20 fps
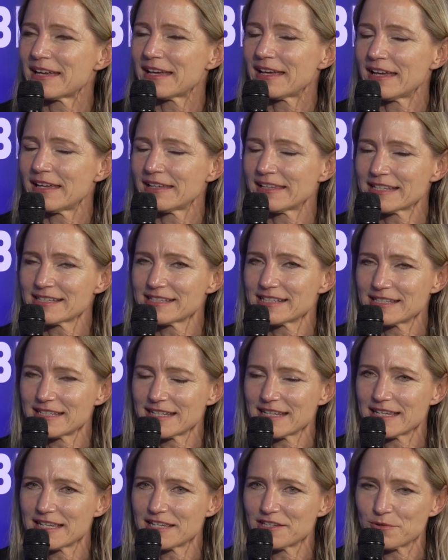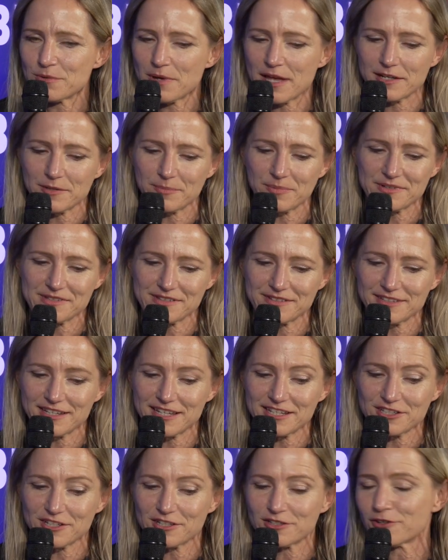yesterday you had a
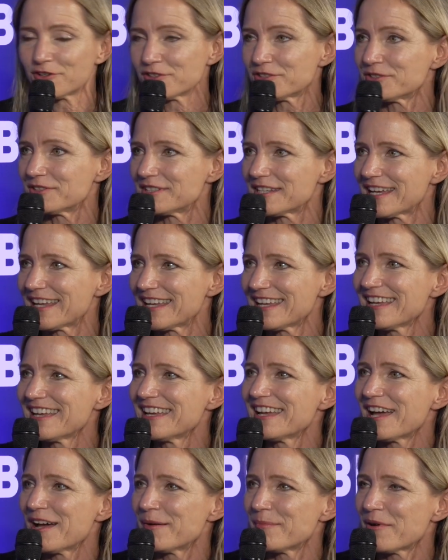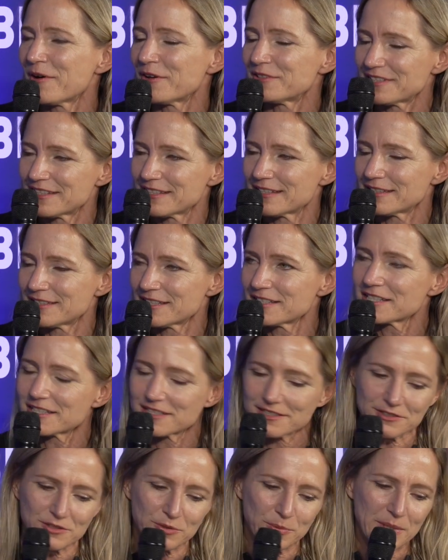presentation, or today, about
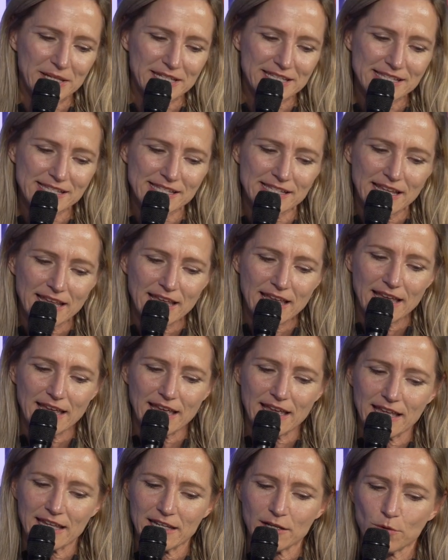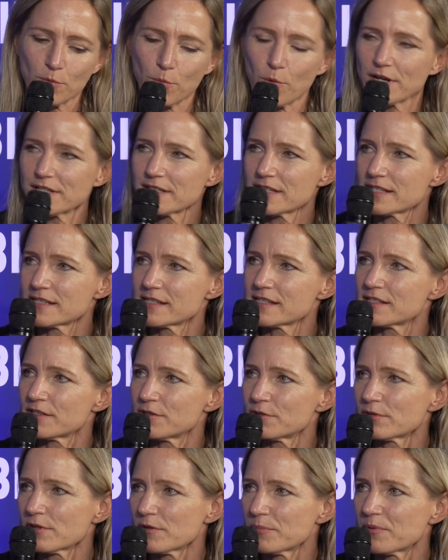digital twins. And what is
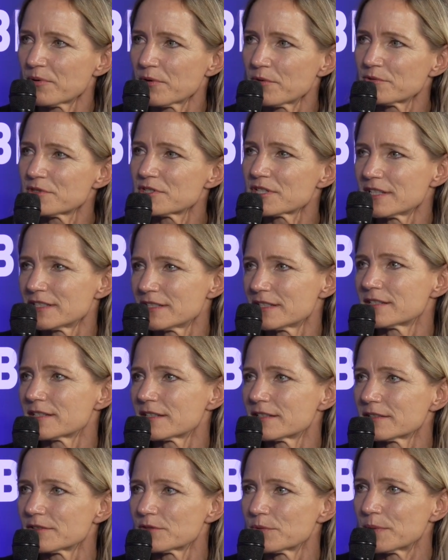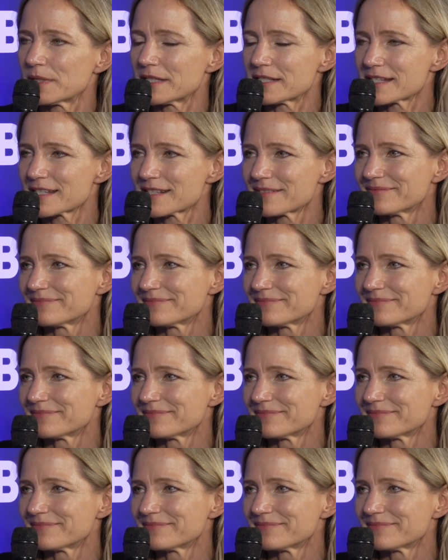your approach in digital twins?